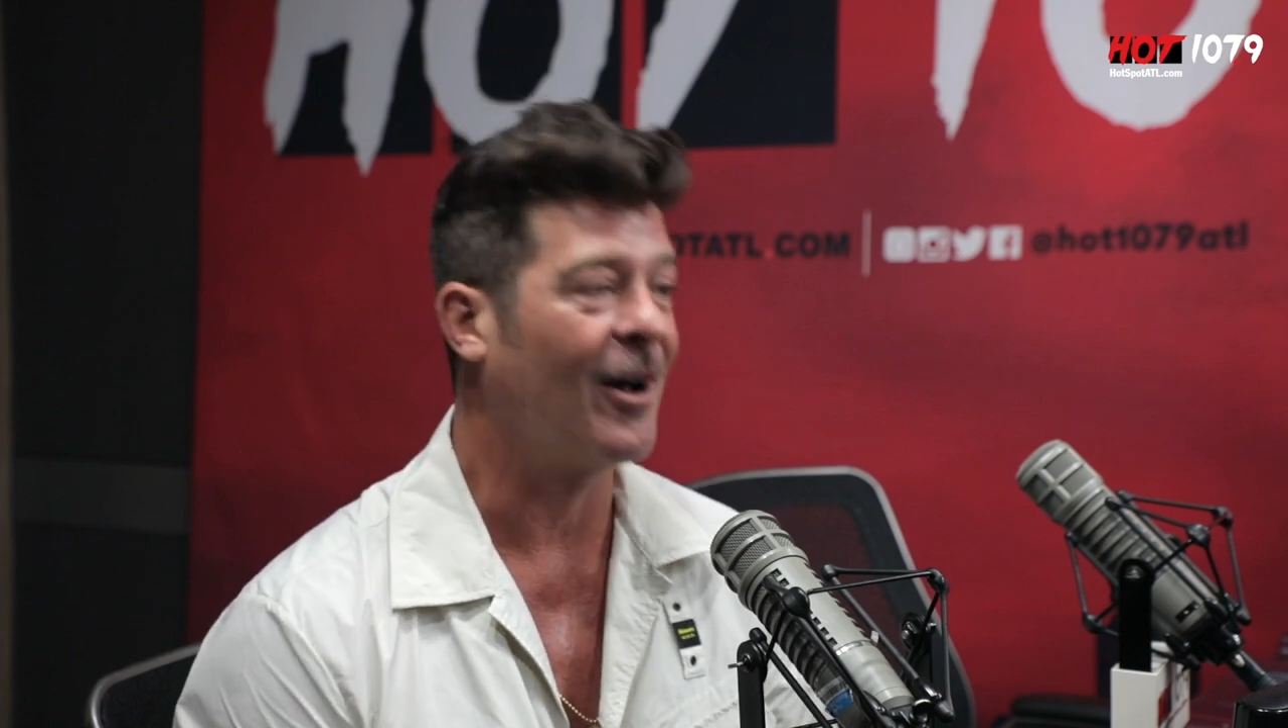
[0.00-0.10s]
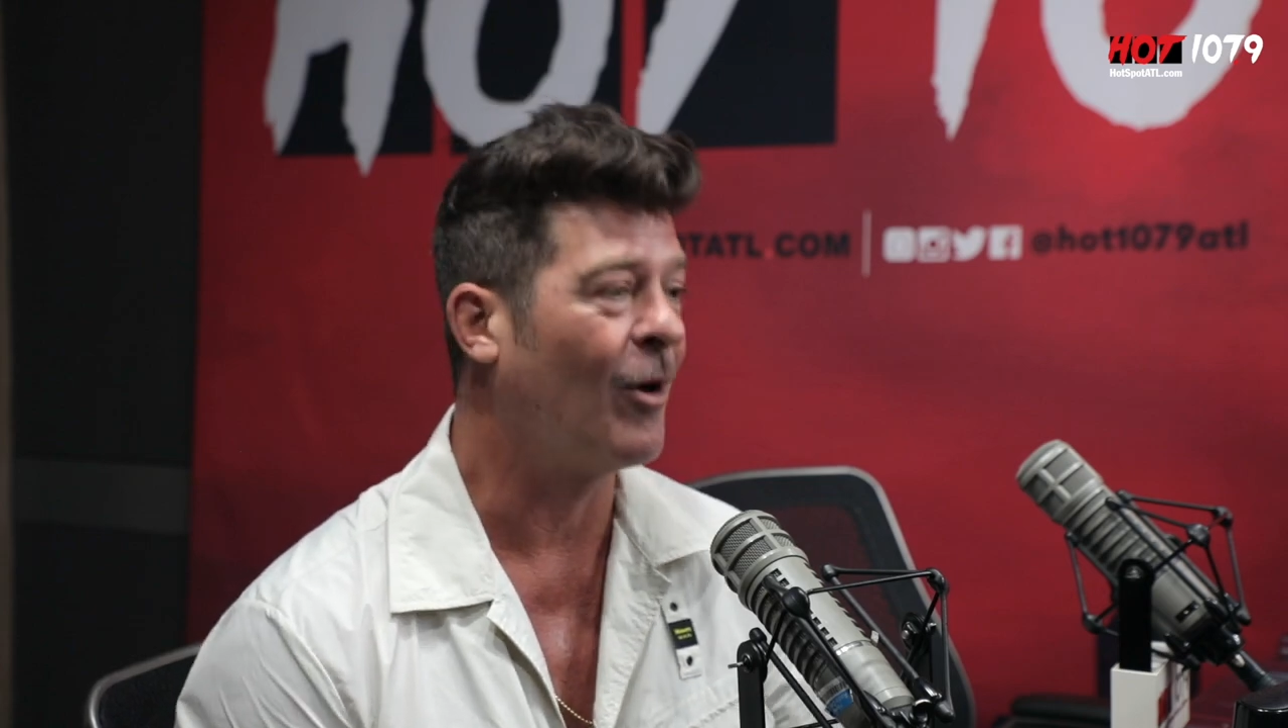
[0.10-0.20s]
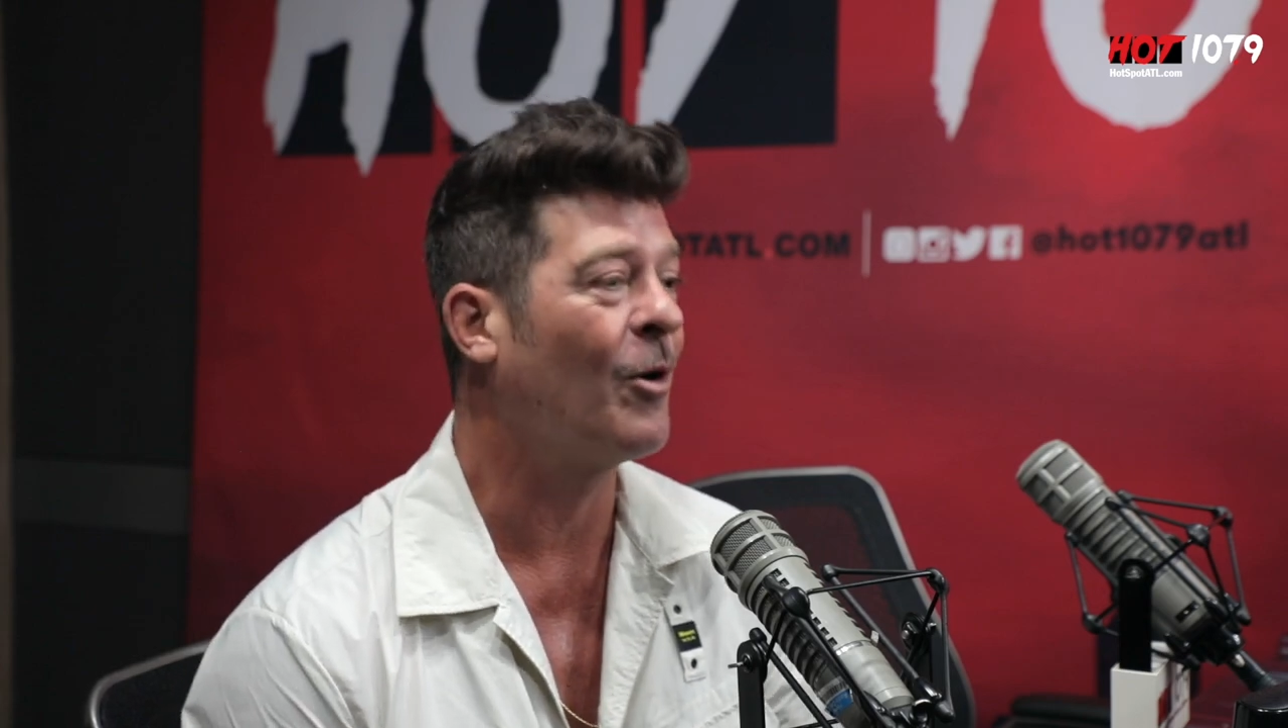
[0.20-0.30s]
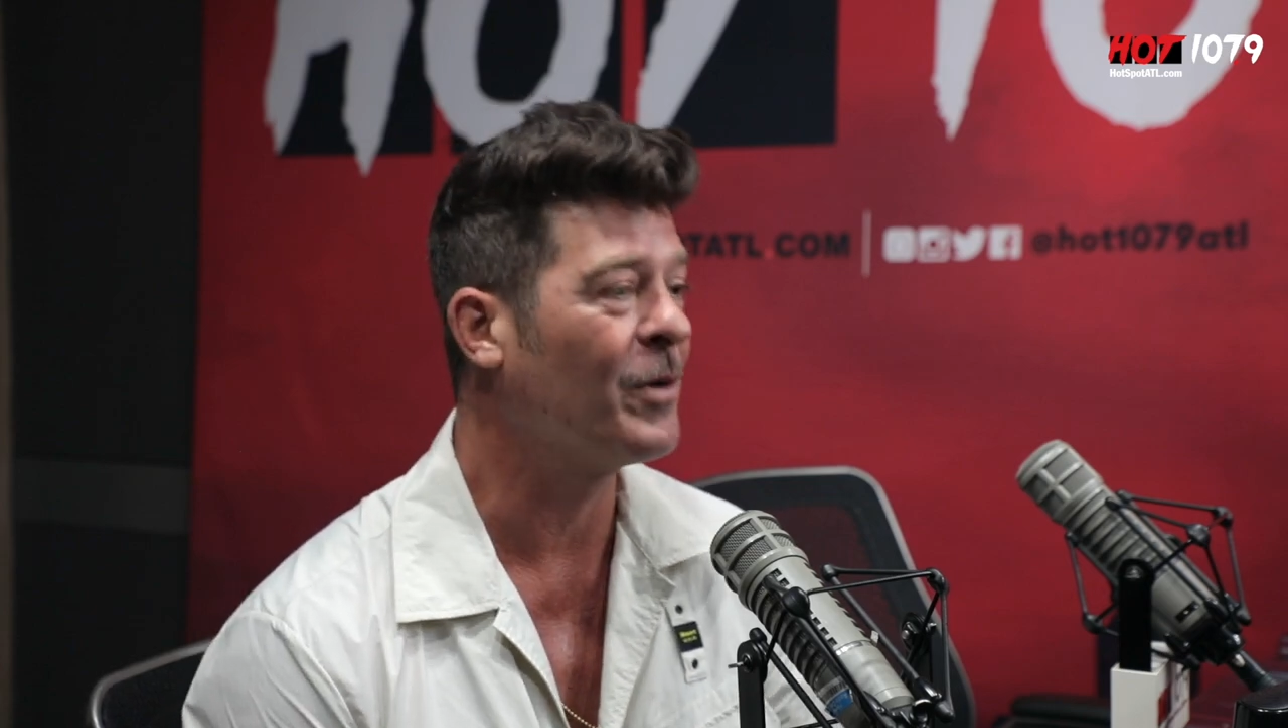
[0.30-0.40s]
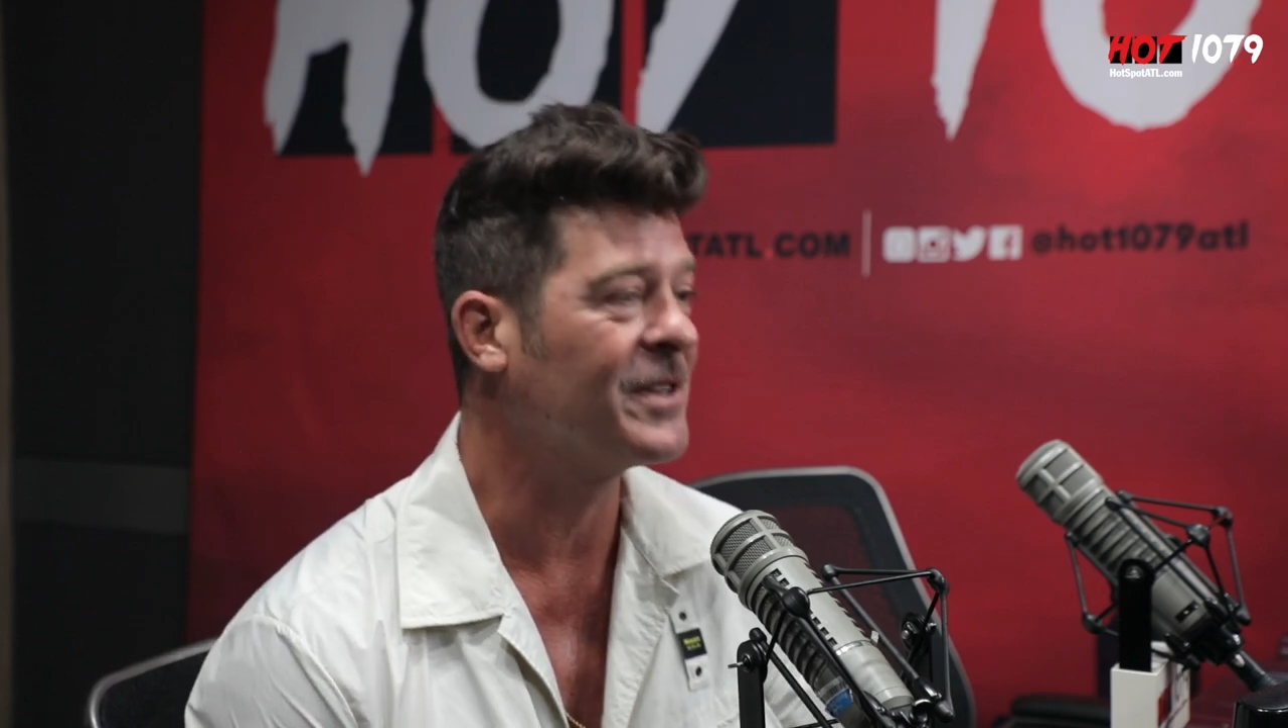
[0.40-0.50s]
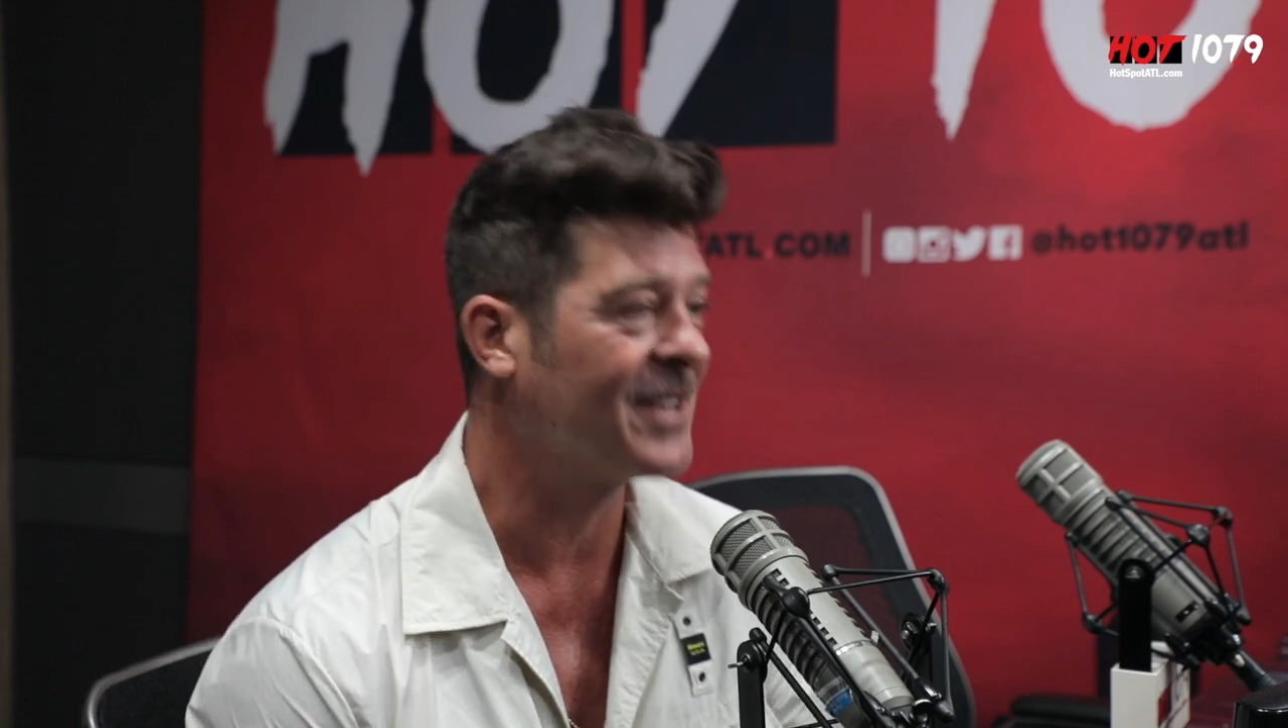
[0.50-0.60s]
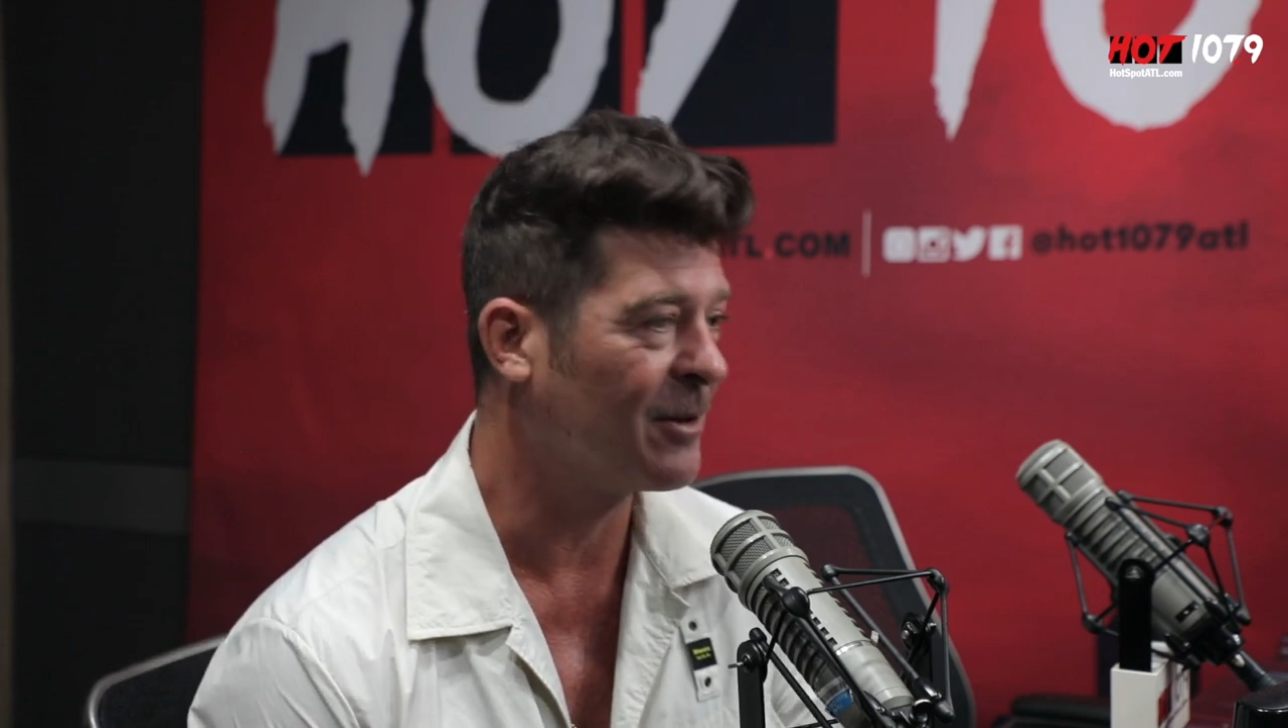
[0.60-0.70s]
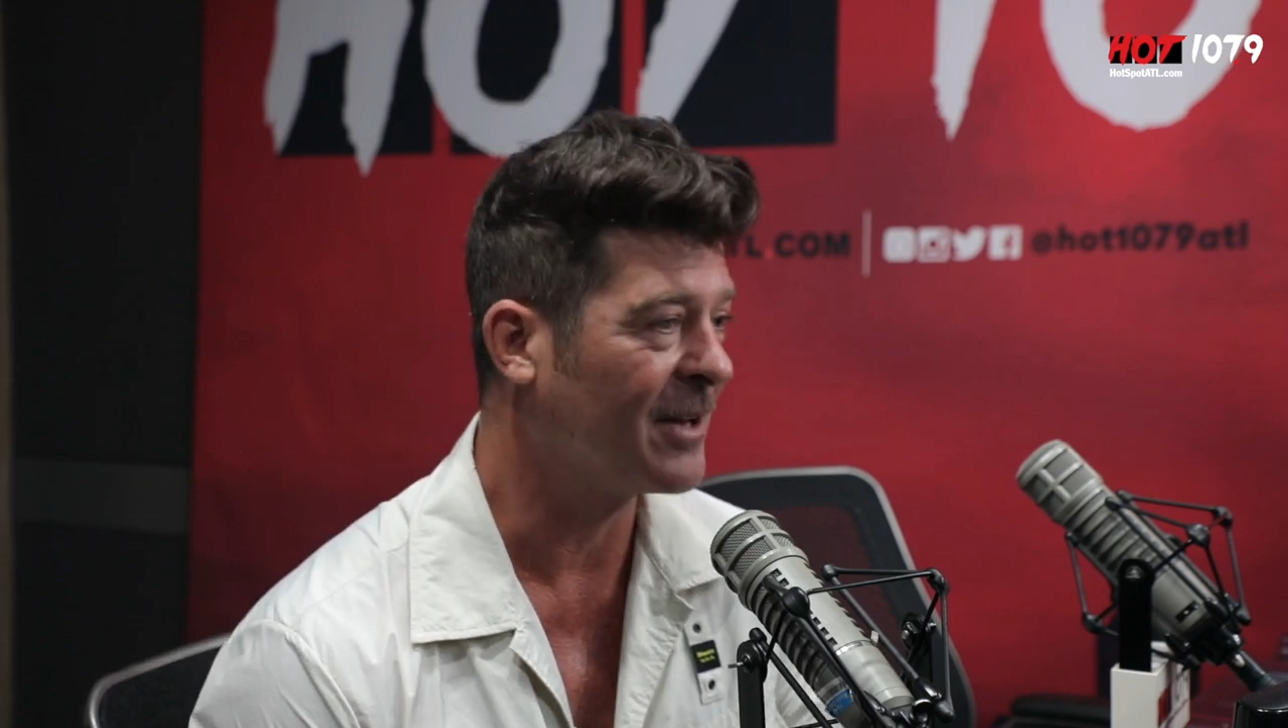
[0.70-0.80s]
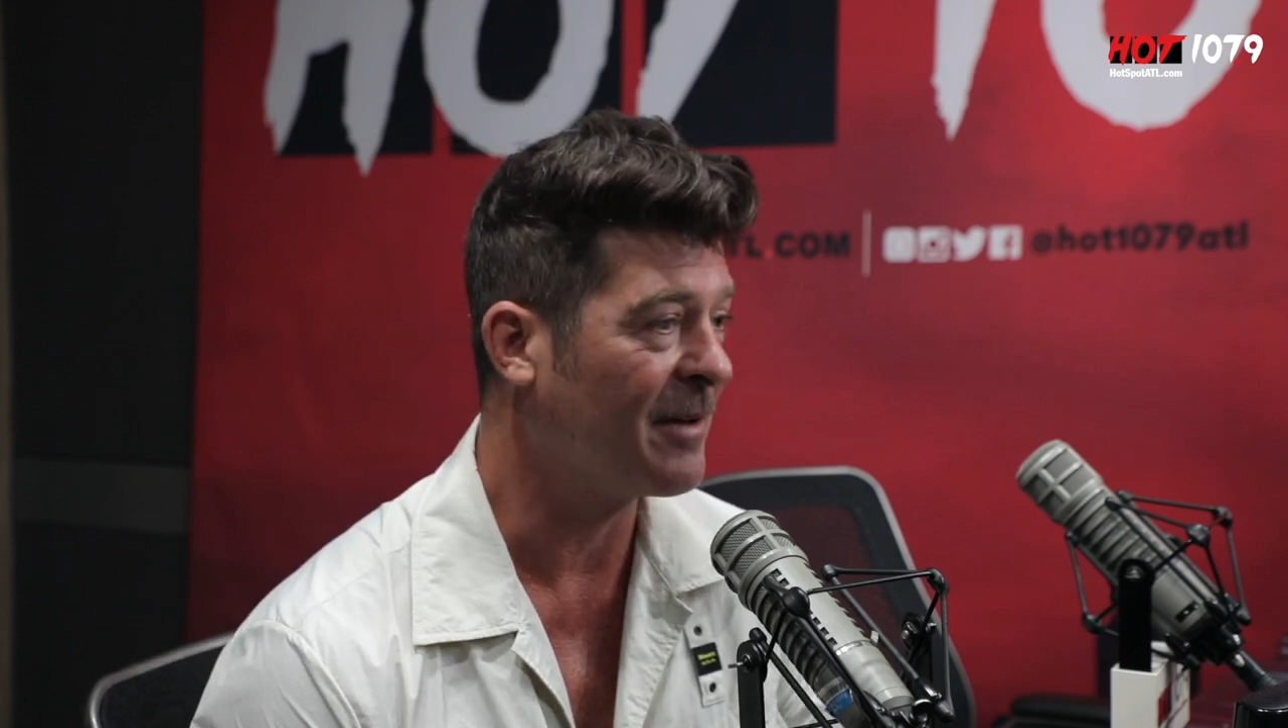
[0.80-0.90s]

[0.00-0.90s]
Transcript: always how